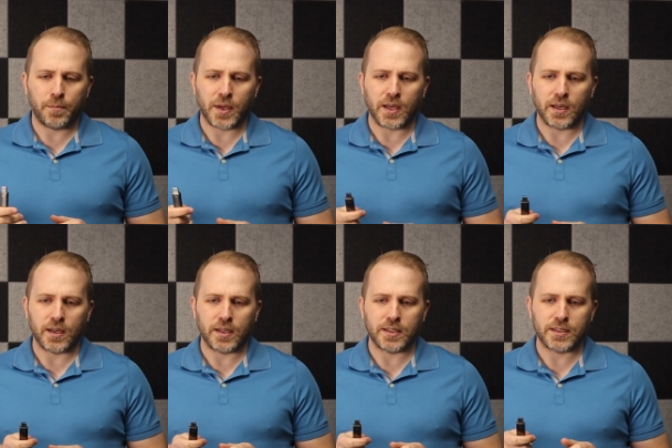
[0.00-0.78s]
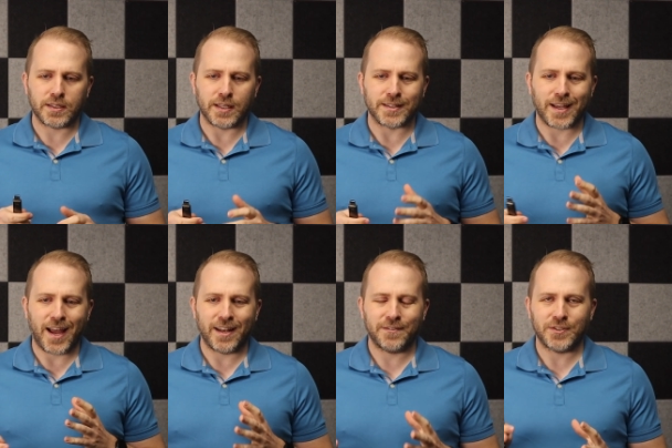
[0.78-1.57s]
because it's
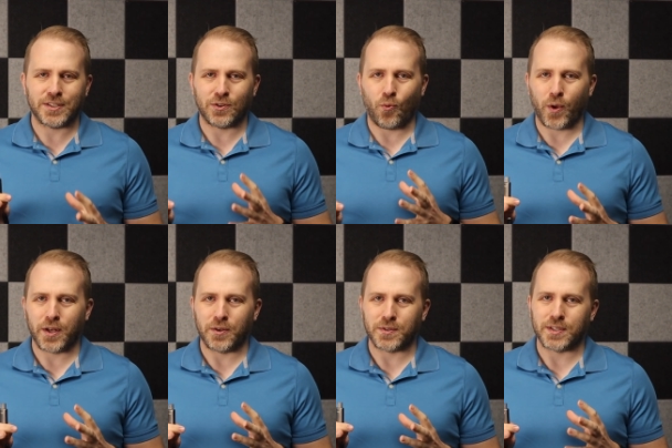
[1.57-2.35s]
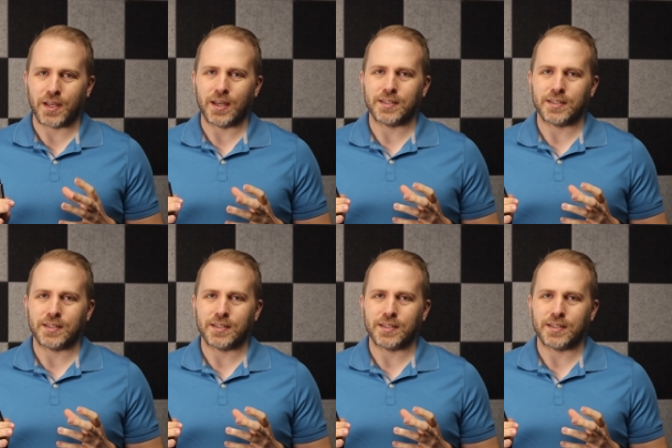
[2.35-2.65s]
kind of just a Windows thing.